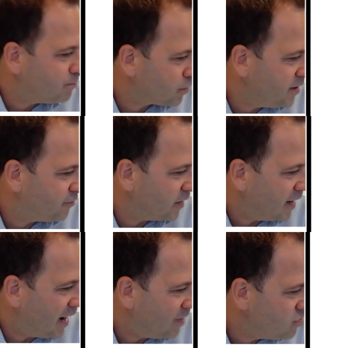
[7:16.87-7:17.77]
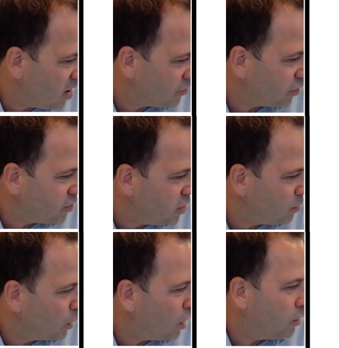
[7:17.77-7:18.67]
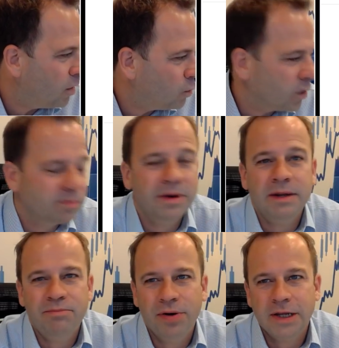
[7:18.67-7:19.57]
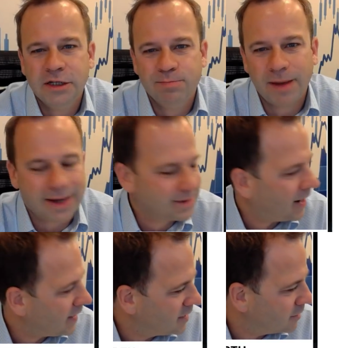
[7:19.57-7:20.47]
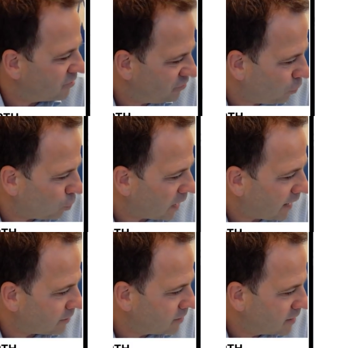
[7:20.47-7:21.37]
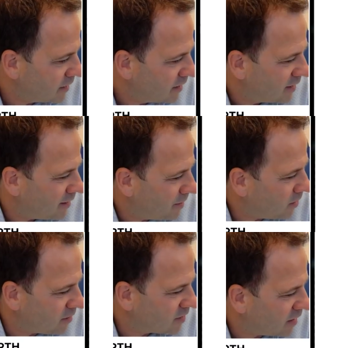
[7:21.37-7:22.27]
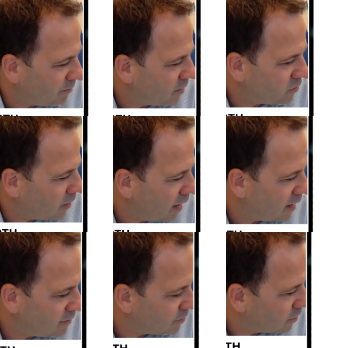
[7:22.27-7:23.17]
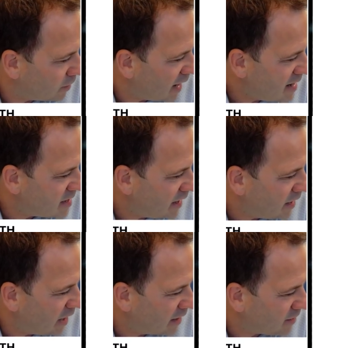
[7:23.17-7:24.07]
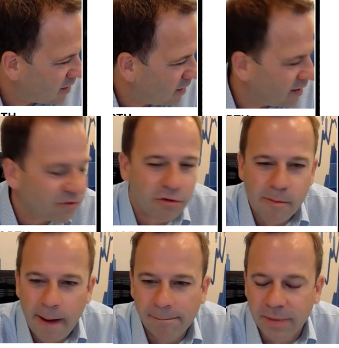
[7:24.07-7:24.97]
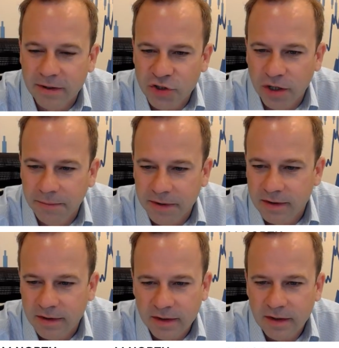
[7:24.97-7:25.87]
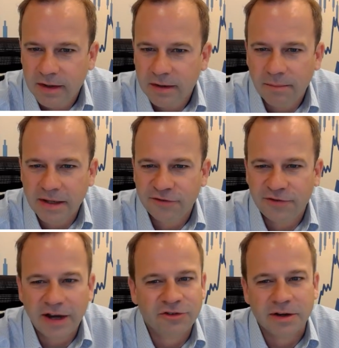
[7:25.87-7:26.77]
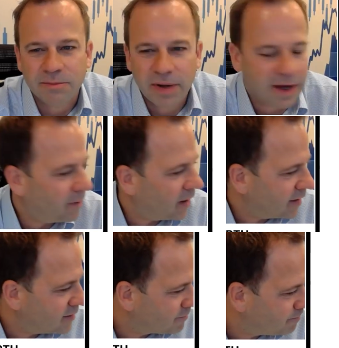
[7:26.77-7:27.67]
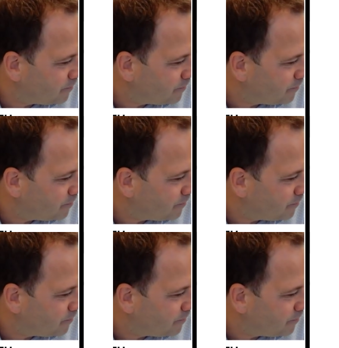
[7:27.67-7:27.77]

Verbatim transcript: briefly. Another new low on what's been a pretty spectacular fallout. I mean, honestly, I've been trading for eighteen years. I can't ever remember German manufacturing P M Is